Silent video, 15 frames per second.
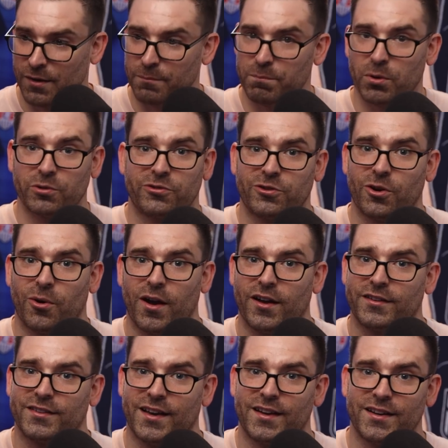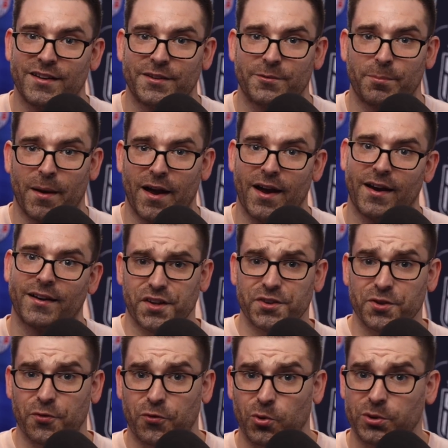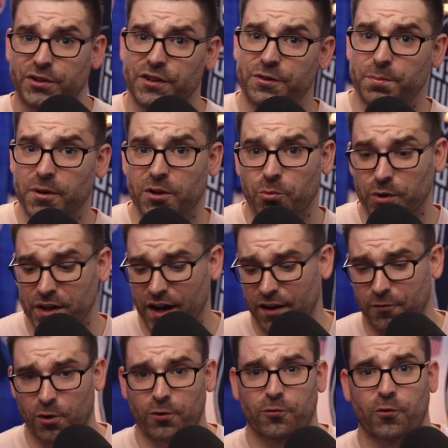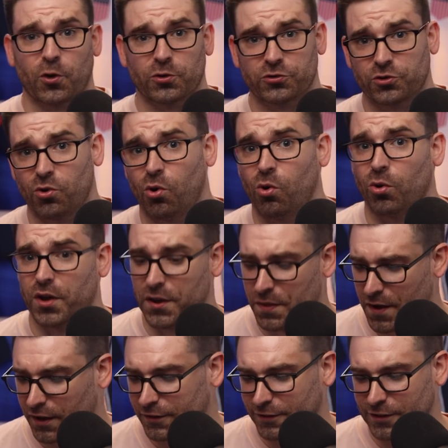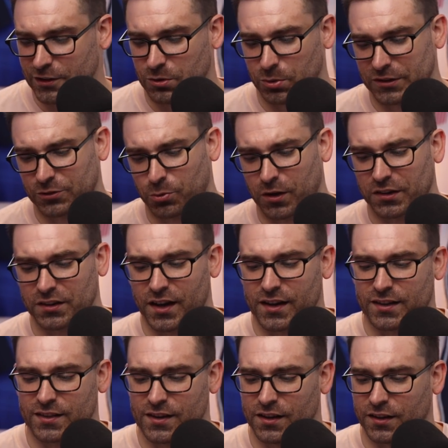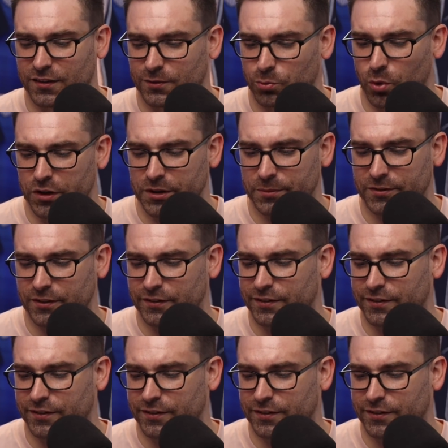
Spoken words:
Busio has that in his bag. In the 14th minute, we have our first goal, and that sequence went like this. Williamson